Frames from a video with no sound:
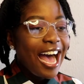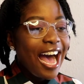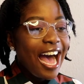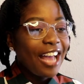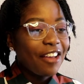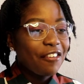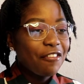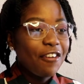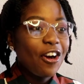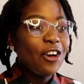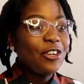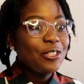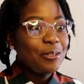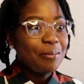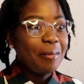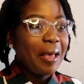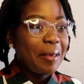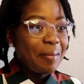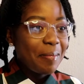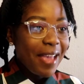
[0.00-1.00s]
I found
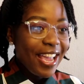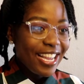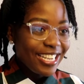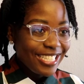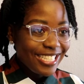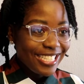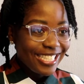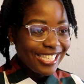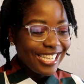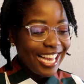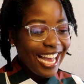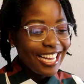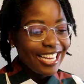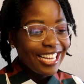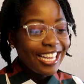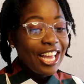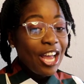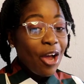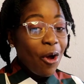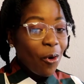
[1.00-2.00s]
my passion.
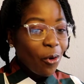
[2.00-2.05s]
I